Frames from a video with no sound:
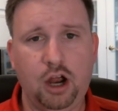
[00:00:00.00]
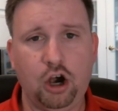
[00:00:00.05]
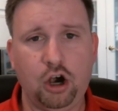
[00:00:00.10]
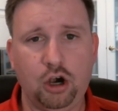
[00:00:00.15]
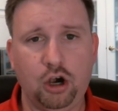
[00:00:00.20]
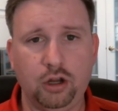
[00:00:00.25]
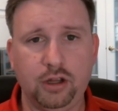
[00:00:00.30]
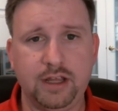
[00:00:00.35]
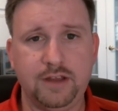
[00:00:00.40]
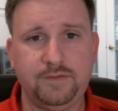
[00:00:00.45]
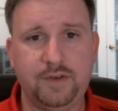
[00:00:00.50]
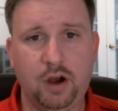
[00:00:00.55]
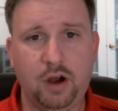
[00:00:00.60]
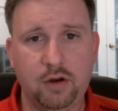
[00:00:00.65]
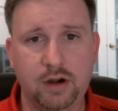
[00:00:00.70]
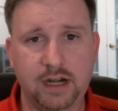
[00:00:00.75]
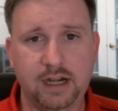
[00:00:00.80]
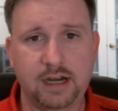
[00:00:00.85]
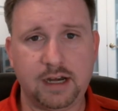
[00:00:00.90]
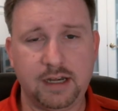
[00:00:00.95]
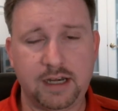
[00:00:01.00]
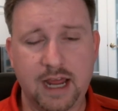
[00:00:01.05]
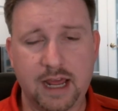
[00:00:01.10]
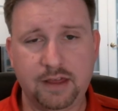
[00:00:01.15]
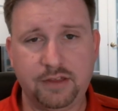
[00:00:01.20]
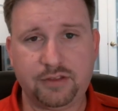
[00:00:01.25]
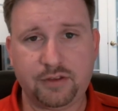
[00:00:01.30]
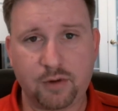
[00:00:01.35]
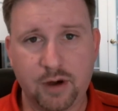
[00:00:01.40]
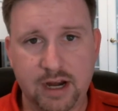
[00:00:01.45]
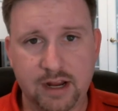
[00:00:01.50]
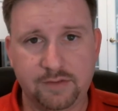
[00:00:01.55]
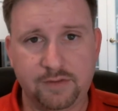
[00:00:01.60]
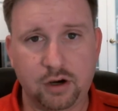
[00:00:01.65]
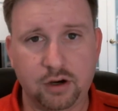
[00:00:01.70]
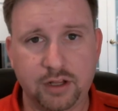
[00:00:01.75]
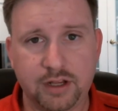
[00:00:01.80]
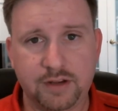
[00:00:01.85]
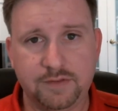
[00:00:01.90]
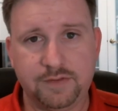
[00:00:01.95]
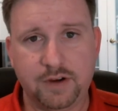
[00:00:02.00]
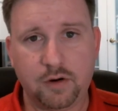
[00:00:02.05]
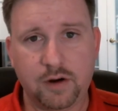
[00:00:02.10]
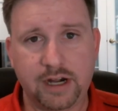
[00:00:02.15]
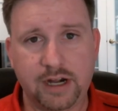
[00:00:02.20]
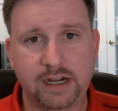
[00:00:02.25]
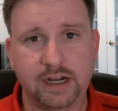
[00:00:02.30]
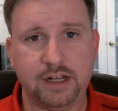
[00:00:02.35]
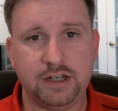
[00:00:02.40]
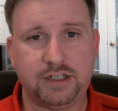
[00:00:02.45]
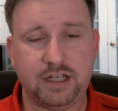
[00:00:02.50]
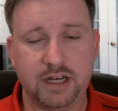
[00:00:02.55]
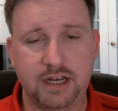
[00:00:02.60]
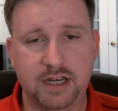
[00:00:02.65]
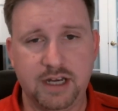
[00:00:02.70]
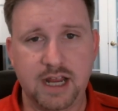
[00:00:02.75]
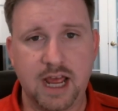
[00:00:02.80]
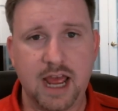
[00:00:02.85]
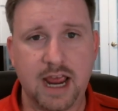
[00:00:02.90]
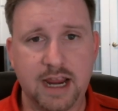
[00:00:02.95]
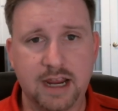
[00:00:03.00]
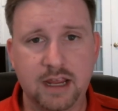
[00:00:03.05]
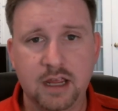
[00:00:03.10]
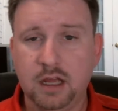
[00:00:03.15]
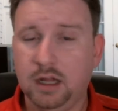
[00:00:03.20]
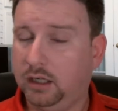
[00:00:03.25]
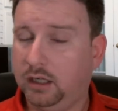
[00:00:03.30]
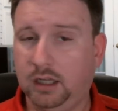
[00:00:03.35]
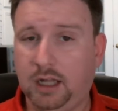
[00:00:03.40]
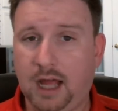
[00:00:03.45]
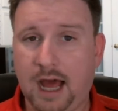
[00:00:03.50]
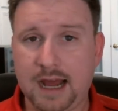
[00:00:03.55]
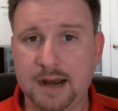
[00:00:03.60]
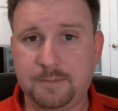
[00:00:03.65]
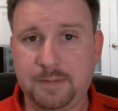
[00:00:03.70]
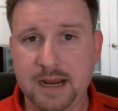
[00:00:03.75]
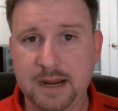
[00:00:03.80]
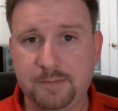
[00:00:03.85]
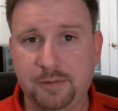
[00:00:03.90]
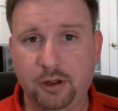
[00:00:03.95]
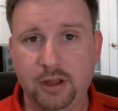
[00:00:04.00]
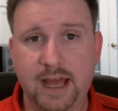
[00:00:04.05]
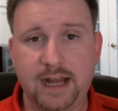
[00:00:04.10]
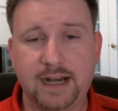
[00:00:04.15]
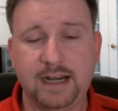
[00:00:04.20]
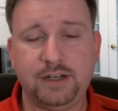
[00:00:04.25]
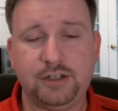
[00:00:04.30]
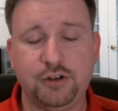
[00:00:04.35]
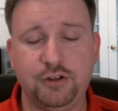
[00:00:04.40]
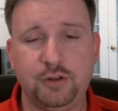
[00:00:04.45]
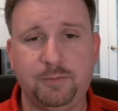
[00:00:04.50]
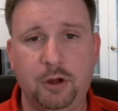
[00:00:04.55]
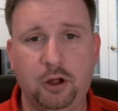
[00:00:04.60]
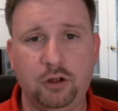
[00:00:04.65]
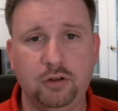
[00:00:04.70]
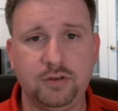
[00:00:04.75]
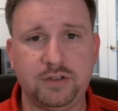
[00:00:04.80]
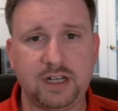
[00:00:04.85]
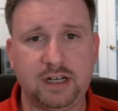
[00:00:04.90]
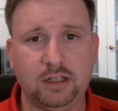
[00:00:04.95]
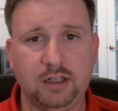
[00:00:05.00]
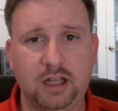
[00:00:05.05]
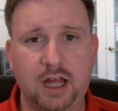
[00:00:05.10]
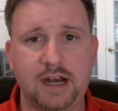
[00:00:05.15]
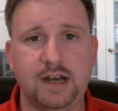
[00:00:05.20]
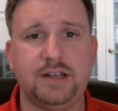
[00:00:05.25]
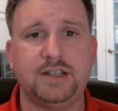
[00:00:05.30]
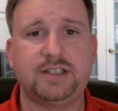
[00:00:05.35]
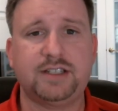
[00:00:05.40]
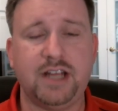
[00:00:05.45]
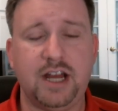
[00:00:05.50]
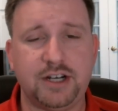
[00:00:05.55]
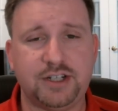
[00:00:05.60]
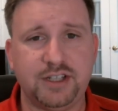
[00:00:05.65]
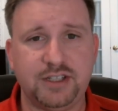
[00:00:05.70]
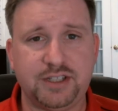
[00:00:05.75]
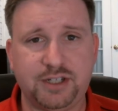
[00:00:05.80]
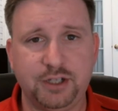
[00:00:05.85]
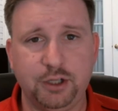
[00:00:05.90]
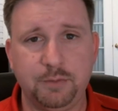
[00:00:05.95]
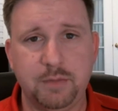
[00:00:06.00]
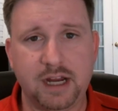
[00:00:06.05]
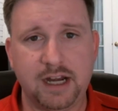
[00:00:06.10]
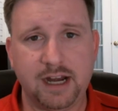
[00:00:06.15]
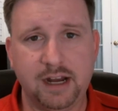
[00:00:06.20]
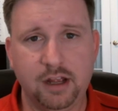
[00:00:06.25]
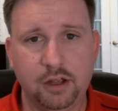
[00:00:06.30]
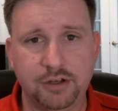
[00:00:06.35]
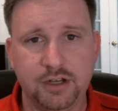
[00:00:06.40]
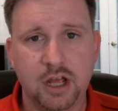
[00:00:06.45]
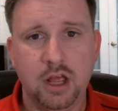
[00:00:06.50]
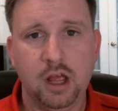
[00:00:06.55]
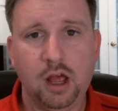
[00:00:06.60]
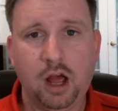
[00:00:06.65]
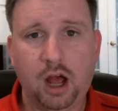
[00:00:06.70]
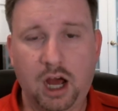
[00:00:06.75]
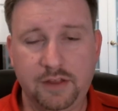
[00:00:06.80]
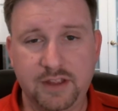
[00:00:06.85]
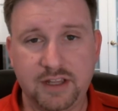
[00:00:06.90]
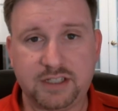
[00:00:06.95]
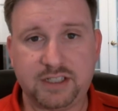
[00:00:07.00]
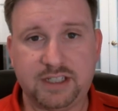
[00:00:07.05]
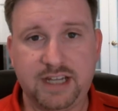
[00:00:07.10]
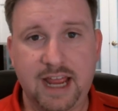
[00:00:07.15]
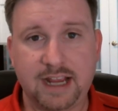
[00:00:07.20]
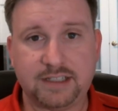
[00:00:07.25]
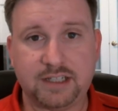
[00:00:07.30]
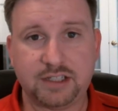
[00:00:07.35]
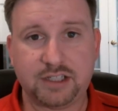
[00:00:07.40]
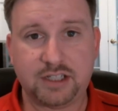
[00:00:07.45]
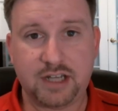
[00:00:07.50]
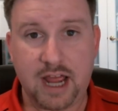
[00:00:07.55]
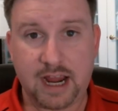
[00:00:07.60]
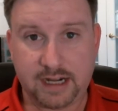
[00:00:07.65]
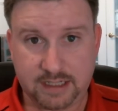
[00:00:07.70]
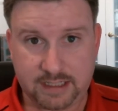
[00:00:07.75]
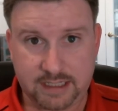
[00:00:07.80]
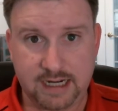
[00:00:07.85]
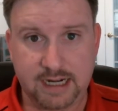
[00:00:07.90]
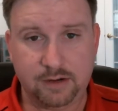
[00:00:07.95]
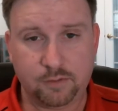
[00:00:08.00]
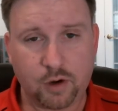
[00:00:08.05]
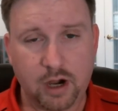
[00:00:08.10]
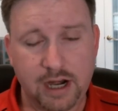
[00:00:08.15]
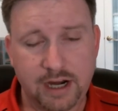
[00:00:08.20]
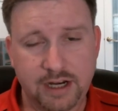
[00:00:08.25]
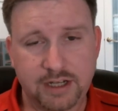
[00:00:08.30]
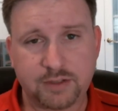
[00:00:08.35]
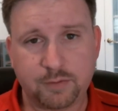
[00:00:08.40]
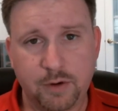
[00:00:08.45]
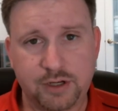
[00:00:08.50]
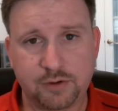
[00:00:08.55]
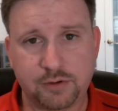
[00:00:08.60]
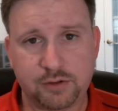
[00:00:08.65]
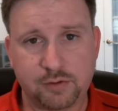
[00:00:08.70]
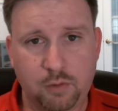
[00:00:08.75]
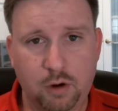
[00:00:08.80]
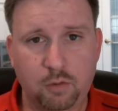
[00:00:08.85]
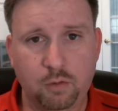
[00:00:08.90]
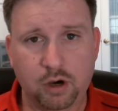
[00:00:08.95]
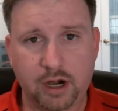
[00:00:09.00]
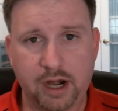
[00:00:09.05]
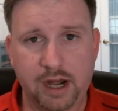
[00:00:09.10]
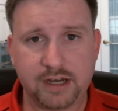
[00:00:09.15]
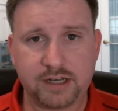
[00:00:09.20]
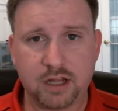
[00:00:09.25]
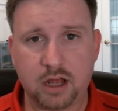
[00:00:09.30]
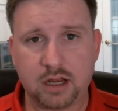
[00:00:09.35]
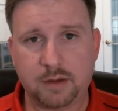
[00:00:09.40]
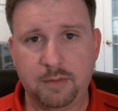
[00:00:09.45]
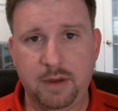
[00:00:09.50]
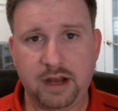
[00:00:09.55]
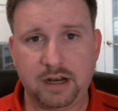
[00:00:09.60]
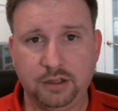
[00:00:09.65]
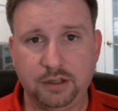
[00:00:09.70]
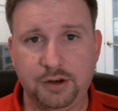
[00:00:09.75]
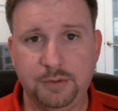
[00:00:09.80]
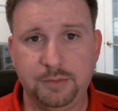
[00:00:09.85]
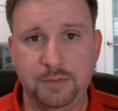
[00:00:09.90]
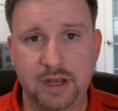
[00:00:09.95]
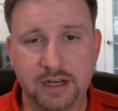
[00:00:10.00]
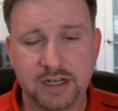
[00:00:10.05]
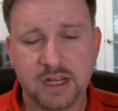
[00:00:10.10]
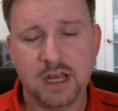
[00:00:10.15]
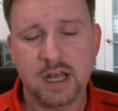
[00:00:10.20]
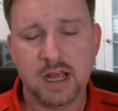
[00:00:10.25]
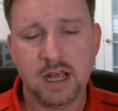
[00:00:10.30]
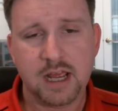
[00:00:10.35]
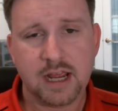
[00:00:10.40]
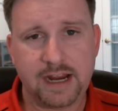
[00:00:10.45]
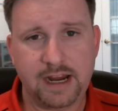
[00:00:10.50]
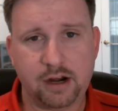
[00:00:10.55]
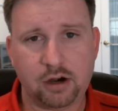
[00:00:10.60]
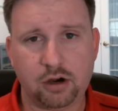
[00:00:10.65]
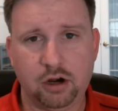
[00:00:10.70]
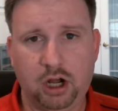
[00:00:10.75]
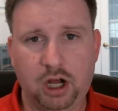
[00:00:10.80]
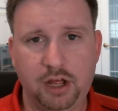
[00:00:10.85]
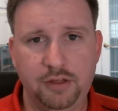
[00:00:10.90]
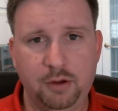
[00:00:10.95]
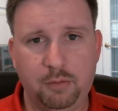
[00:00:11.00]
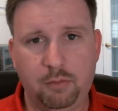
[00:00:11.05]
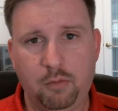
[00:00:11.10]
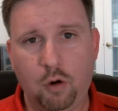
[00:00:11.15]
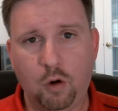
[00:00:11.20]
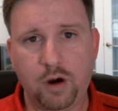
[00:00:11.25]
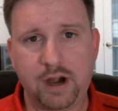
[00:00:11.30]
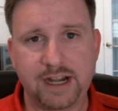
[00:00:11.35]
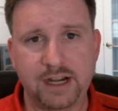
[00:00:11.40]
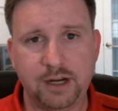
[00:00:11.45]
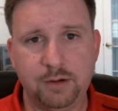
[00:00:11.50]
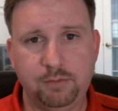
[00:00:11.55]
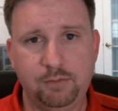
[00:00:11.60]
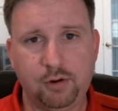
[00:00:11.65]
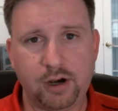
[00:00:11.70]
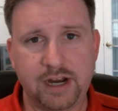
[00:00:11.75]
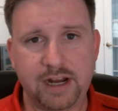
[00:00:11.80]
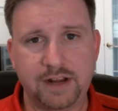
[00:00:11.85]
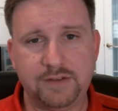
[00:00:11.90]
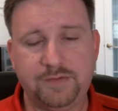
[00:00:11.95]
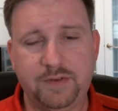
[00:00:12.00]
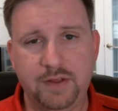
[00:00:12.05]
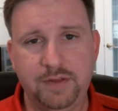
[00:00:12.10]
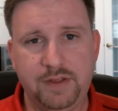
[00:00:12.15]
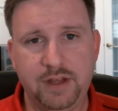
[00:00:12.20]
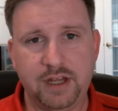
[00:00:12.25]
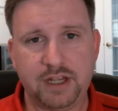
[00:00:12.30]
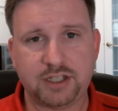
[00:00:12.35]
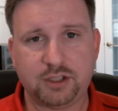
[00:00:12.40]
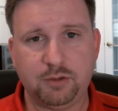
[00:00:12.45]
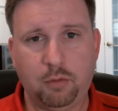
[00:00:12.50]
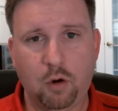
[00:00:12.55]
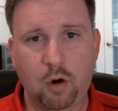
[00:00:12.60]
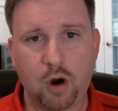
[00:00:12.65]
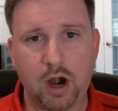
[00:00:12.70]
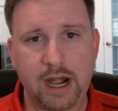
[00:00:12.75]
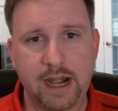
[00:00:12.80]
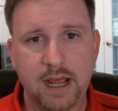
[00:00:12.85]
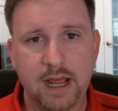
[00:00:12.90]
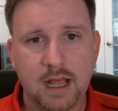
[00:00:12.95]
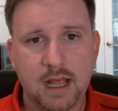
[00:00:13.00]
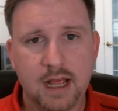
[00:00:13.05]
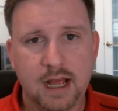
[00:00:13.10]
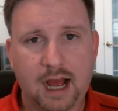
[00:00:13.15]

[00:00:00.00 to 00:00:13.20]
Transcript: early voting and day three of early voting today. A lot of people heading to the polls and a lot of discussion still being held on this Texas 19 race, which was what we're going to talk about a little bit here on the morning brief this morning.